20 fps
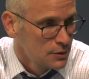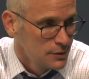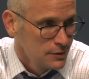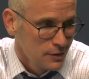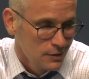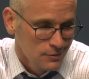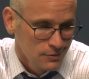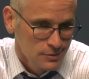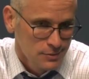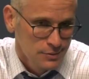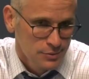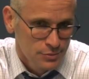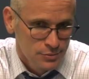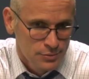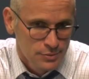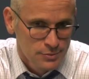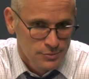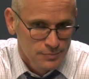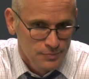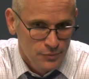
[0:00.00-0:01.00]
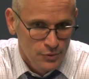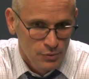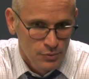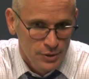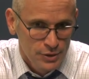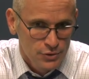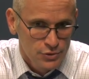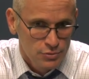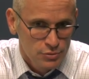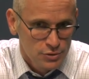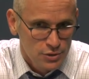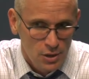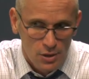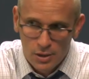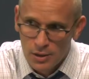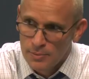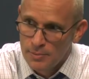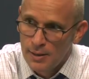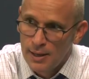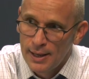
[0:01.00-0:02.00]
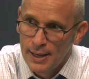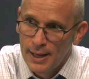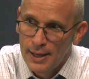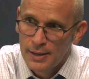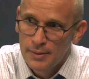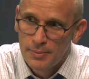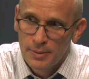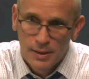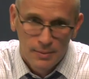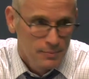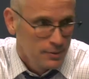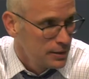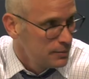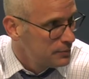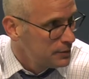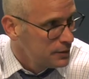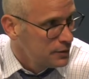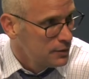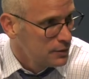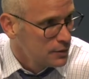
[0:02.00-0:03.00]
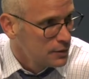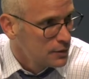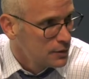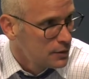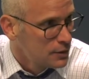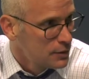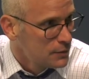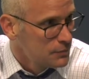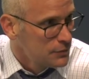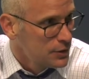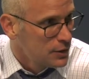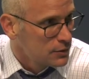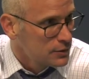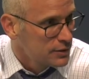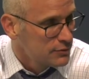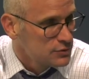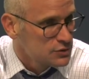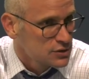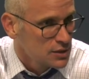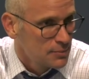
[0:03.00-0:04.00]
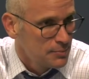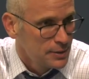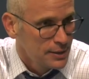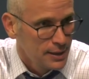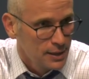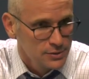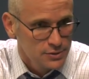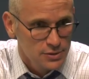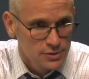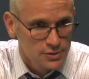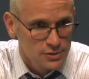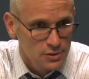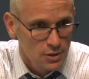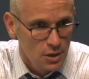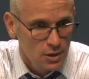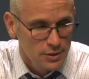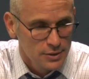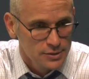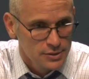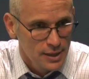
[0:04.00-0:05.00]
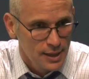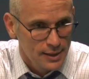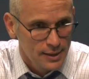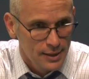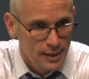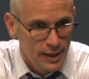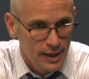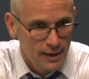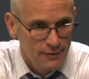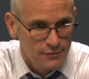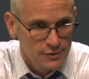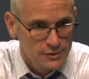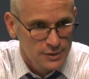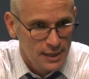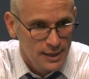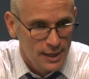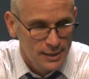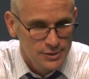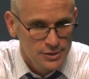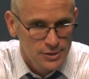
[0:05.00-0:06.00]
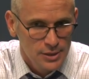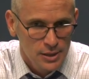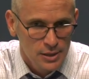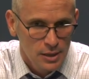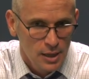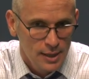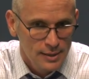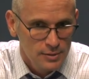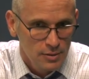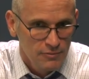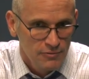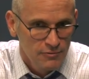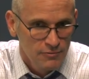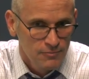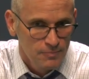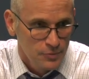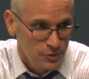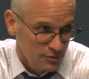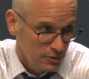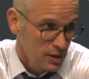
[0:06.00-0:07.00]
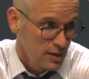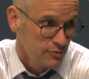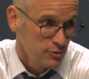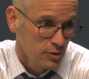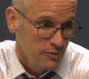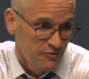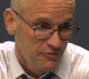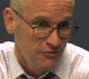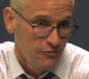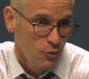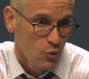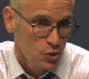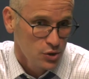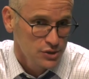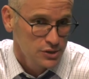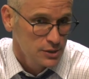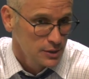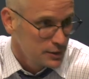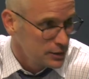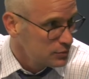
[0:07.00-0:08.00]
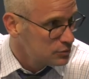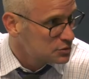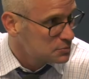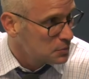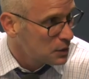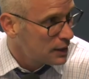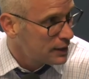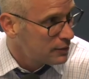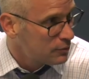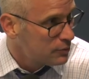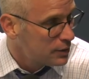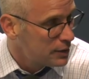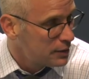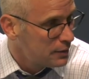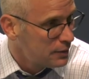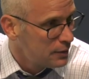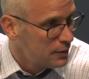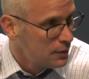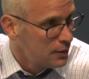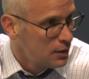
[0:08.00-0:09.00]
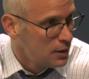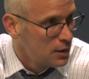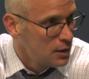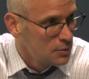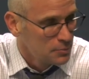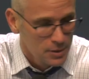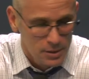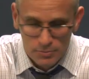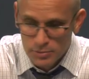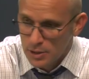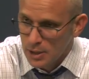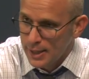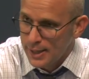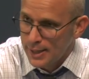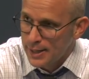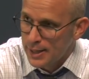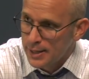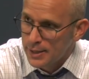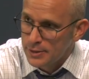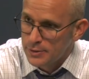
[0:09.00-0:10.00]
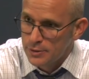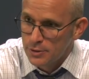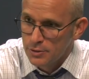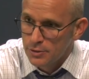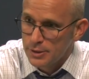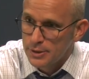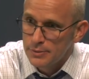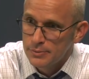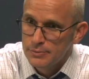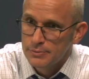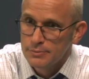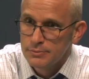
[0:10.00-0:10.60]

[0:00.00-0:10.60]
you know, the wheels were turning in my head about maybe, you know, giving somebody else to start in the second half, because I just didn't like the level of force that he was playing with. But I'm glad I didn't do it.